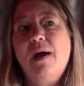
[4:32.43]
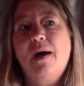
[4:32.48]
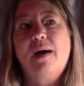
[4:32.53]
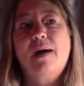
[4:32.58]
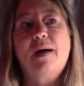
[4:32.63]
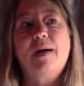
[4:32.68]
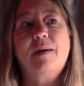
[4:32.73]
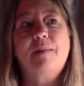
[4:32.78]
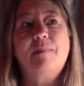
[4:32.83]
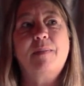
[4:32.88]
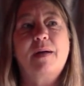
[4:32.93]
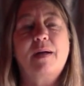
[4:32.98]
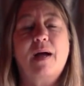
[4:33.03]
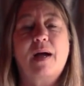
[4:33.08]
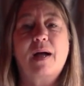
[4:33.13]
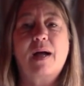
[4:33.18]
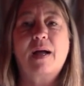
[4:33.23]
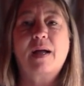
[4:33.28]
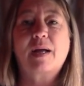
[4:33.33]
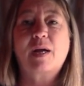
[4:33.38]

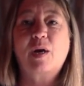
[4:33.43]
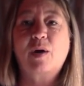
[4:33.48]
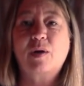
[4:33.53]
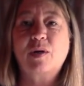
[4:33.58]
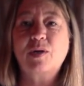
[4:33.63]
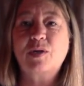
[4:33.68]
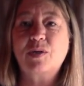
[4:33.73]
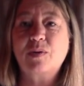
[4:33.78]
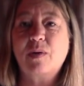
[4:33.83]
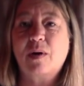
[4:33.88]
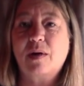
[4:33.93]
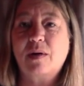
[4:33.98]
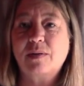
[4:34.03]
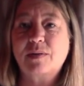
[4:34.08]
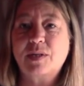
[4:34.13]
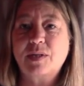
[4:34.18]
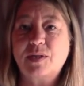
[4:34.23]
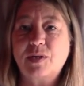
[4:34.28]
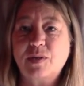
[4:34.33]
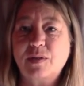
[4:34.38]
I encourage you all
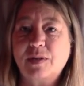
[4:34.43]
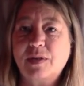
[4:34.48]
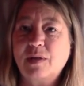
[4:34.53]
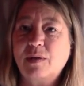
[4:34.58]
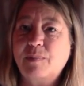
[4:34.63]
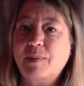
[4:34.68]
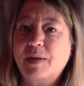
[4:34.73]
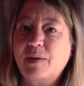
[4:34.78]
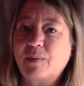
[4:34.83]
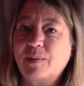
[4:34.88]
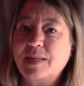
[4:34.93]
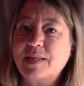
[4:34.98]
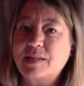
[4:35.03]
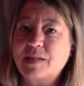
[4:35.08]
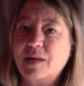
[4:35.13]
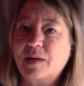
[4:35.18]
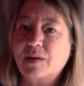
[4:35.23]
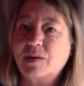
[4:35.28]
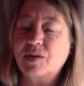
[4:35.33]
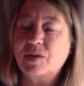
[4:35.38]
to do a little bit of
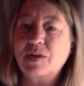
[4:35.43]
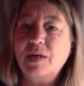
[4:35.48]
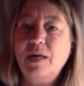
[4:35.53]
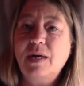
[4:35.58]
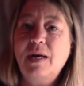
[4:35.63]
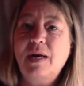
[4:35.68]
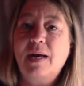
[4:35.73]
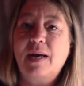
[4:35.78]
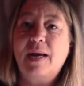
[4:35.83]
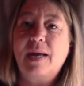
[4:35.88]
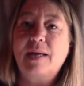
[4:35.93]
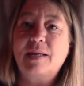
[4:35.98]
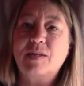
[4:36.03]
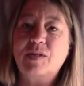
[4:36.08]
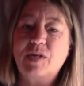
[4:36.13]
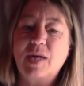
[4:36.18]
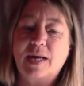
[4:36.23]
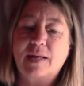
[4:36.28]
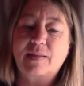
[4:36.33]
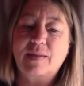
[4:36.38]
research and
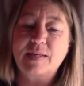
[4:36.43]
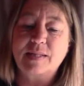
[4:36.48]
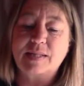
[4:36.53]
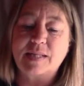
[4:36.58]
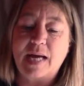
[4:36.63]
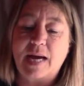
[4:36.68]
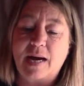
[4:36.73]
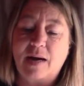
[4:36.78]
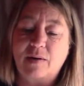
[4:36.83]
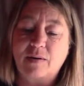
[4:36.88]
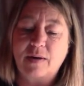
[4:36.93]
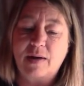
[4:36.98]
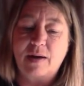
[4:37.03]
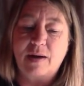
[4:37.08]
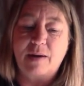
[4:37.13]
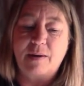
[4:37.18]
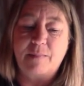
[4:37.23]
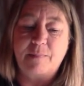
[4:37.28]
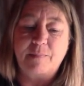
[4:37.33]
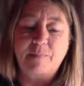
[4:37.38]
check this out,
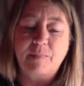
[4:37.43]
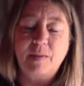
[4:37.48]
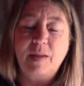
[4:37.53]
and